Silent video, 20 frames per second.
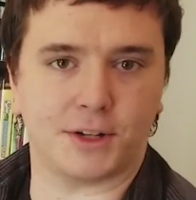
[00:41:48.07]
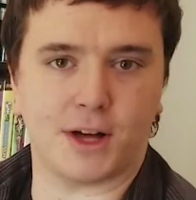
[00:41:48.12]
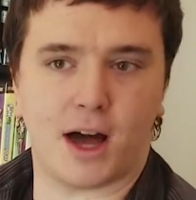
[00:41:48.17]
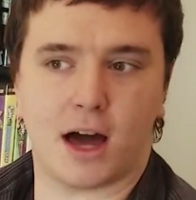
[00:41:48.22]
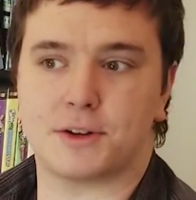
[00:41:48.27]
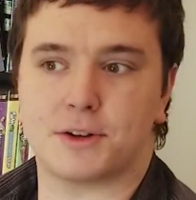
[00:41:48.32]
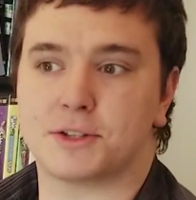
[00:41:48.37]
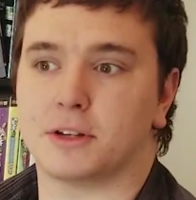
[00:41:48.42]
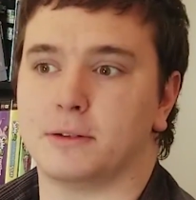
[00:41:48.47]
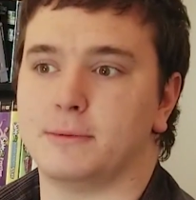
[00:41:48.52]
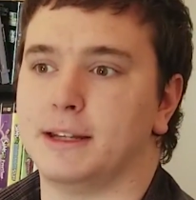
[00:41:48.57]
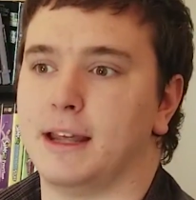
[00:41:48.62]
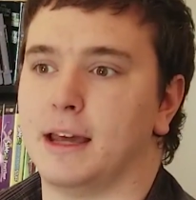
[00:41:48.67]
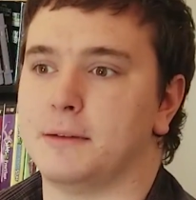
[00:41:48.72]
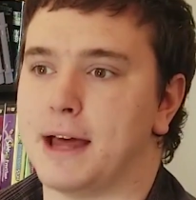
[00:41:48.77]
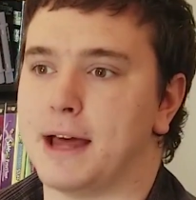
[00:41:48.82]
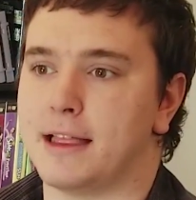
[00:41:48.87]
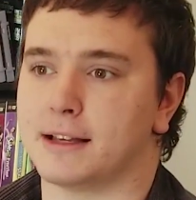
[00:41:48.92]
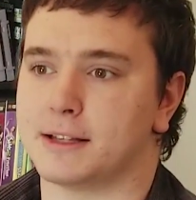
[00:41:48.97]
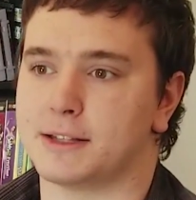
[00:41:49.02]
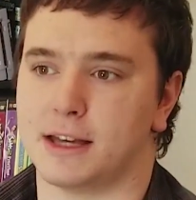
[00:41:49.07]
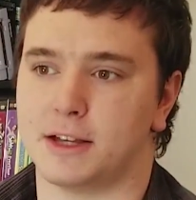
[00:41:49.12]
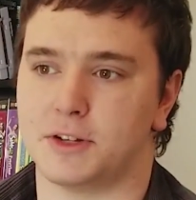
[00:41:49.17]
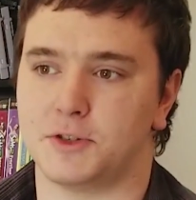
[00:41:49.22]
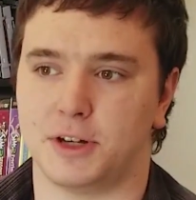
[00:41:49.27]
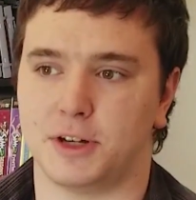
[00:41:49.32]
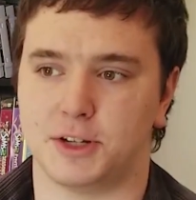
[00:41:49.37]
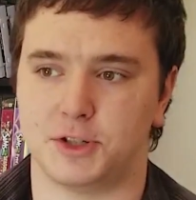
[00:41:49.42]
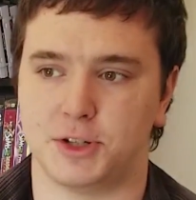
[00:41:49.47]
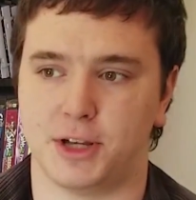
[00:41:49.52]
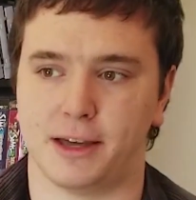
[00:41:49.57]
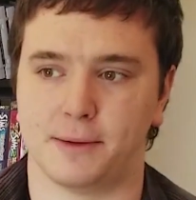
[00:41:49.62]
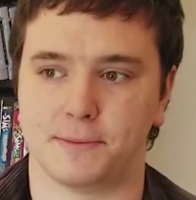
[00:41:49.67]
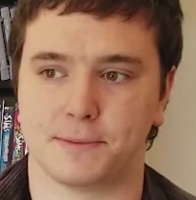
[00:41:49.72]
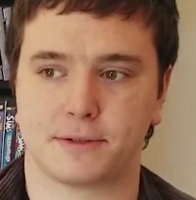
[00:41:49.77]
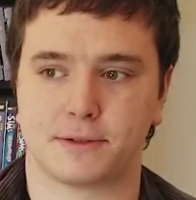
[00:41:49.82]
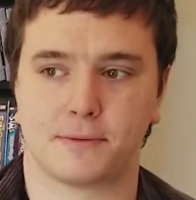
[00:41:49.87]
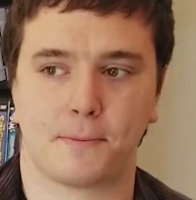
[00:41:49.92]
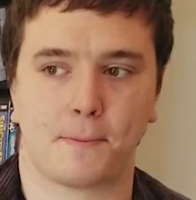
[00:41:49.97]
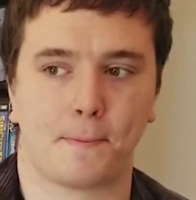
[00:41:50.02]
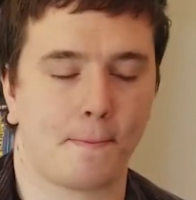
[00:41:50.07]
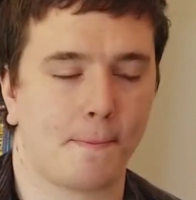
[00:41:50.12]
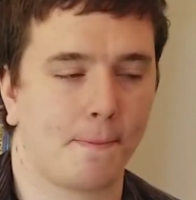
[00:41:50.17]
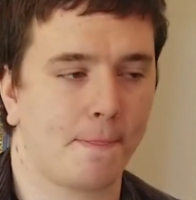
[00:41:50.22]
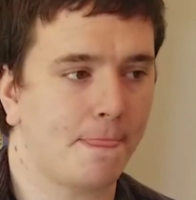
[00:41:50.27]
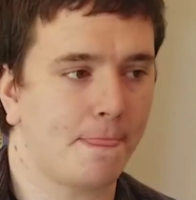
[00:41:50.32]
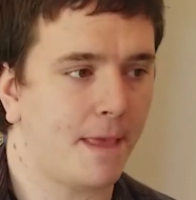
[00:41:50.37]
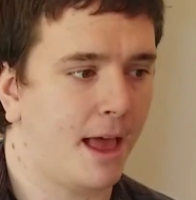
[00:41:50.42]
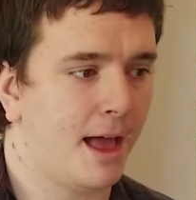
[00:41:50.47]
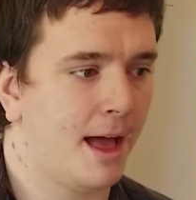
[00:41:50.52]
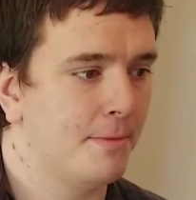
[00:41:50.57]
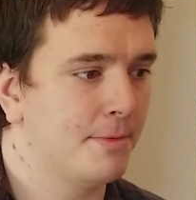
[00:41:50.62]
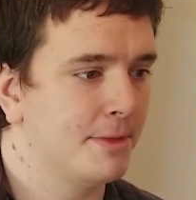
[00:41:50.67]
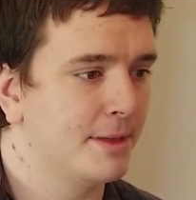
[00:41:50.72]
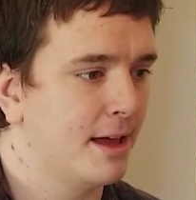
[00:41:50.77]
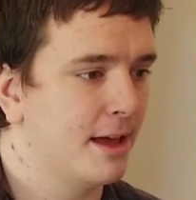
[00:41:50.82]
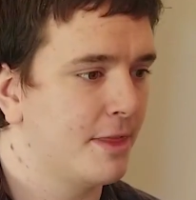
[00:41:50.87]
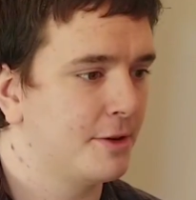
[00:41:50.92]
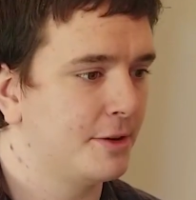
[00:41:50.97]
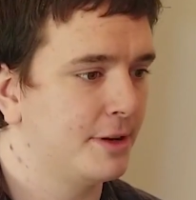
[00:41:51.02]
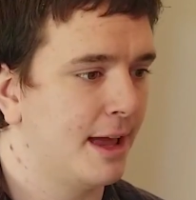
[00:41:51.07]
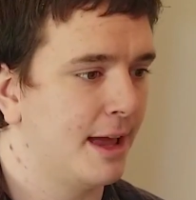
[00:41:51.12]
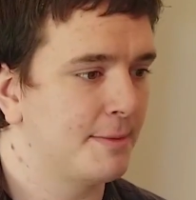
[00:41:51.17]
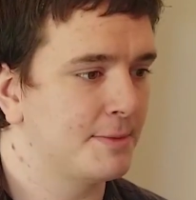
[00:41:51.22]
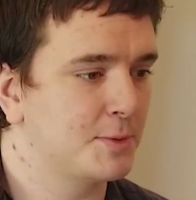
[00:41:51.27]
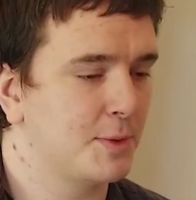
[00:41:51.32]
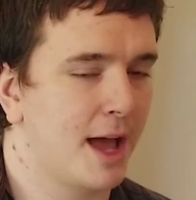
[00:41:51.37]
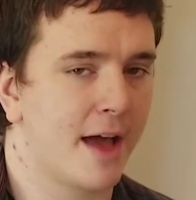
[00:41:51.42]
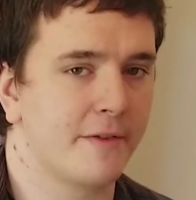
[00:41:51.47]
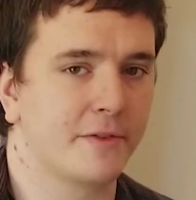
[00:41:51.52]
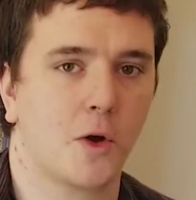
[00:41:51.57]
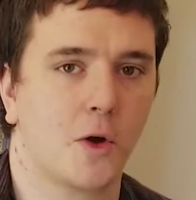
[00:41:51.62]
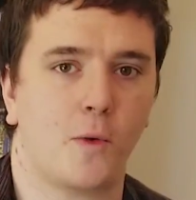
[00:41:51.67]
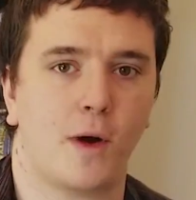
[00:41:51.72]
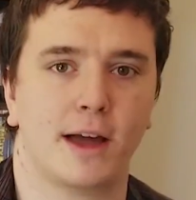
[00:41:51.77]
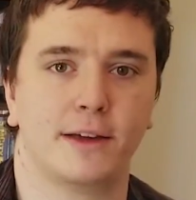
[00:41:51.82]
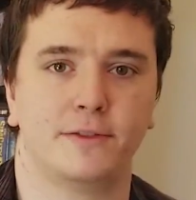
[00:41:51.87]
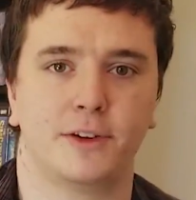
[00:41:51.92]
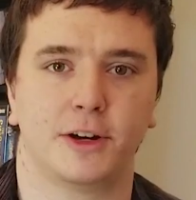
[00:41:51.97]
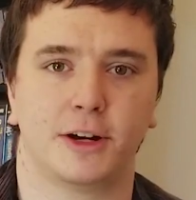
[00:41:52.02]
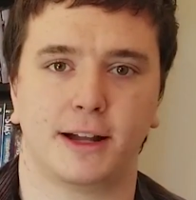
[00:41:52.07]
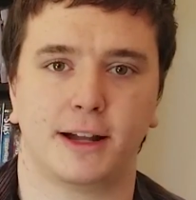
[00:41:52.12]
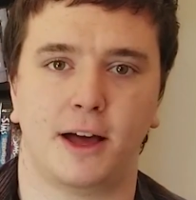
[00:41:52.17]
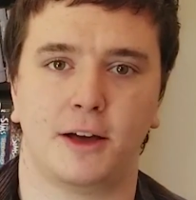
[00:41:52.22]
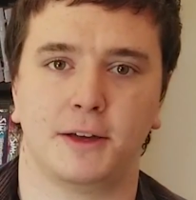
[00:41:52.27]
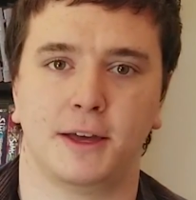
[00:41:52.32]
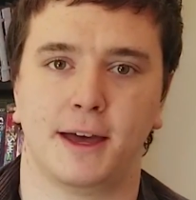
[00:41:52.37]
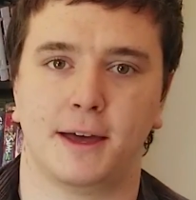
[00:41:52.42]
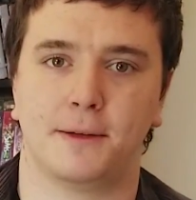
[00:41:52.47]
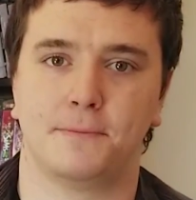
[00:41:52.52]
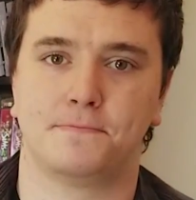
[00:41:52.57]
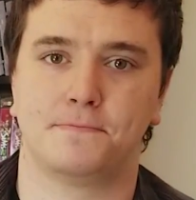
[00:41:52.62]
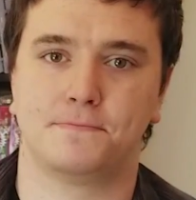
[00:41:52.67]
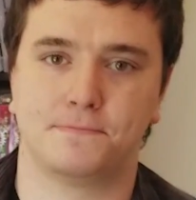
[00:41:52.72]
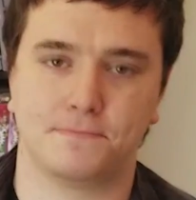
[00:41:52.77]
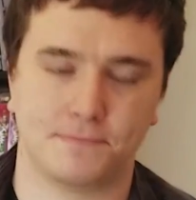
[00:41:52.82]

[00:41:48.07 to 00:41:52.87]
Our daughter's going to be named Alexandria James. The other names we haven't quite figured out yet.